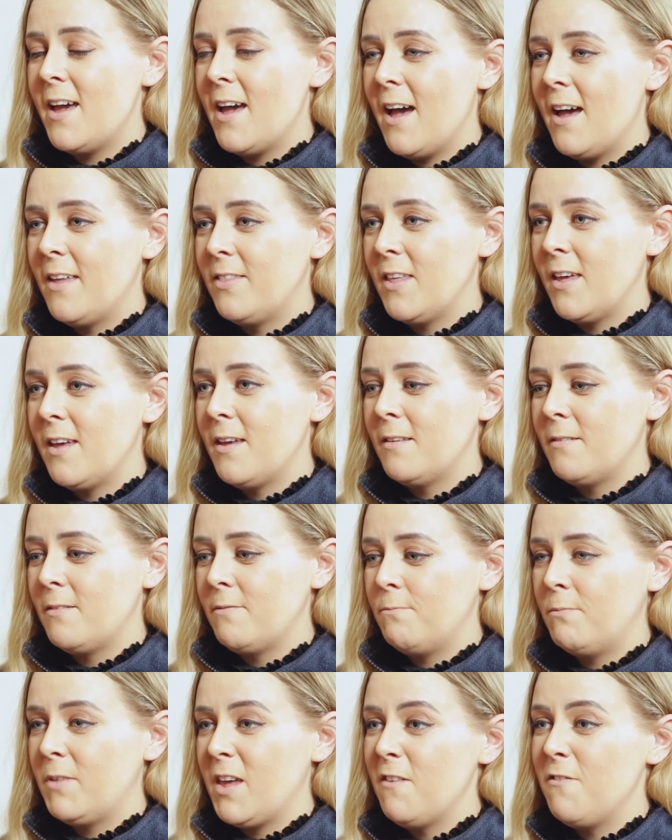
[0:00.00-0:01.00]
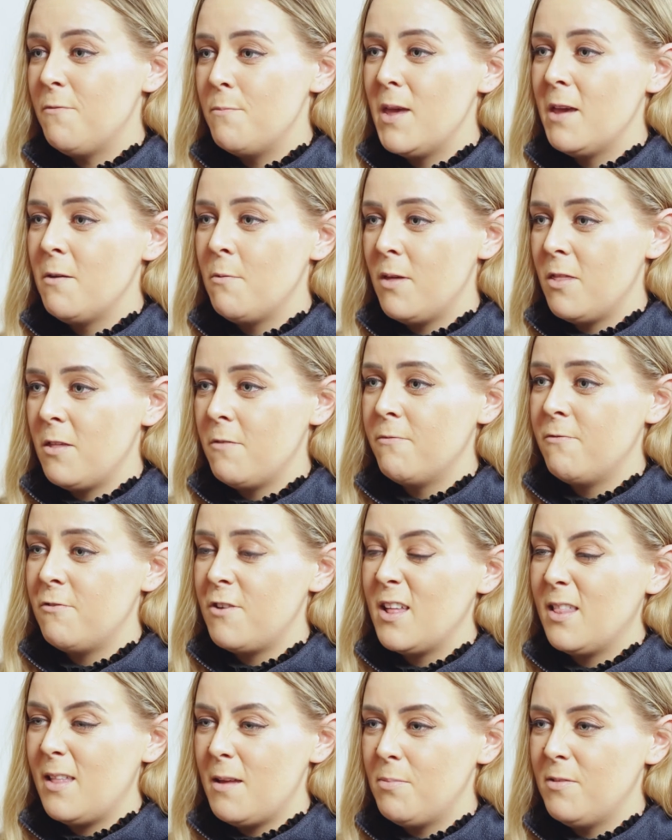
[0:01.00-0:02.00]
and they gift me with a
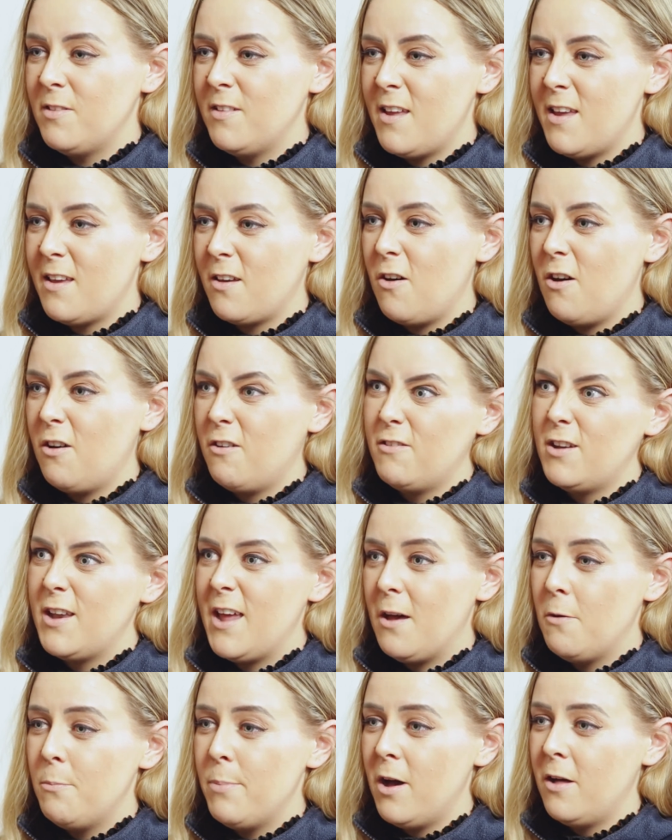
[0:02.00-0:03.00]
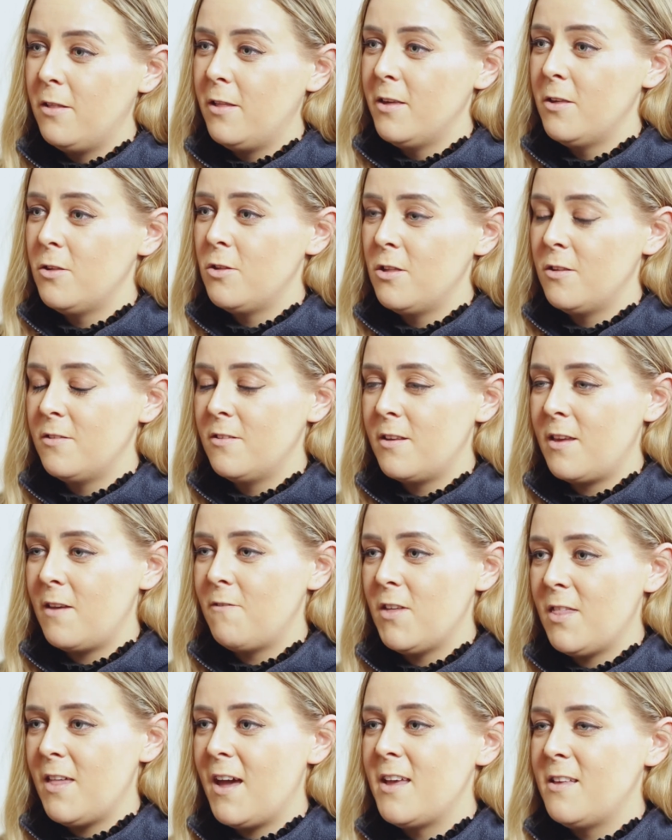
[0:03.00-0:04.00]
free lipstick or a nail polish, just to give
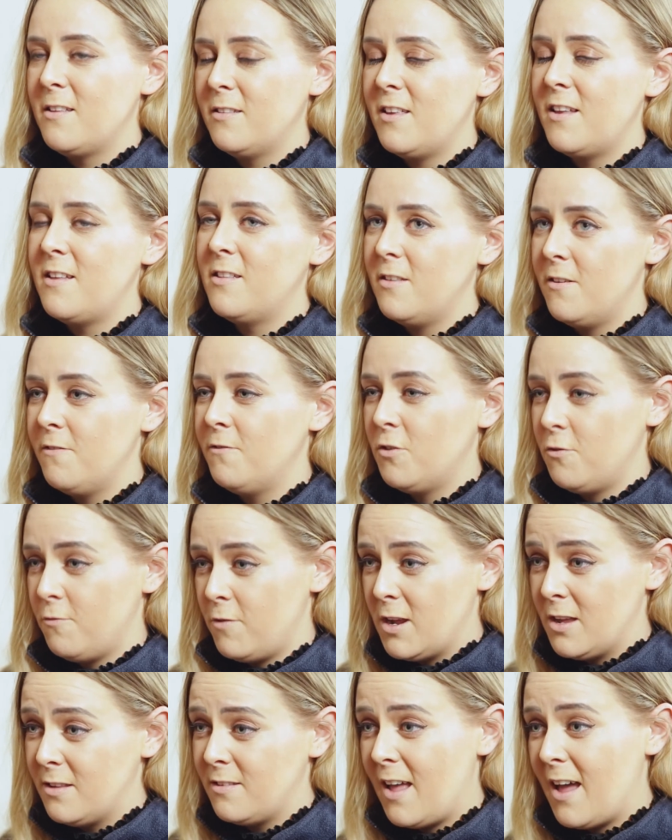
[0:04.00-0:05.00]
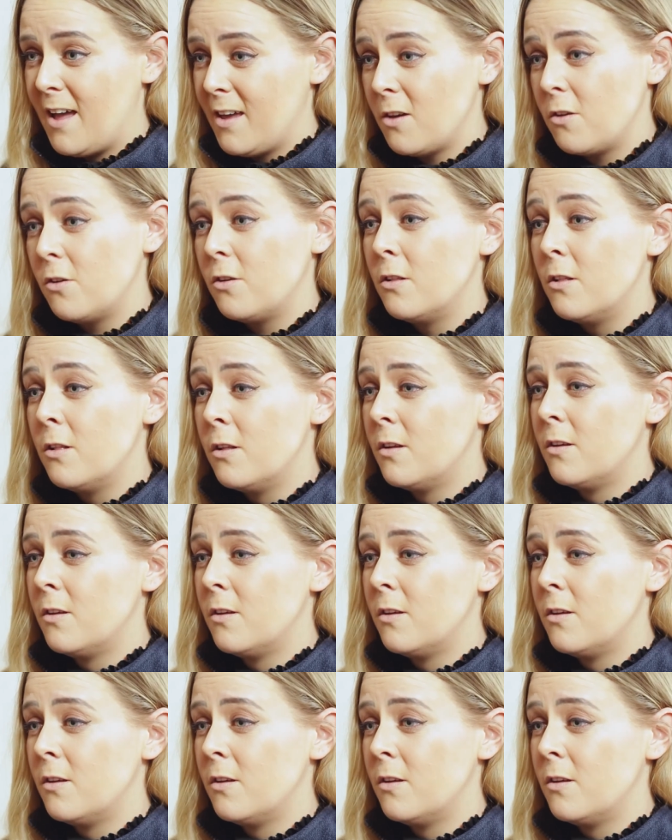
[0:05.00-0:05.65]
you that incentive to recycle.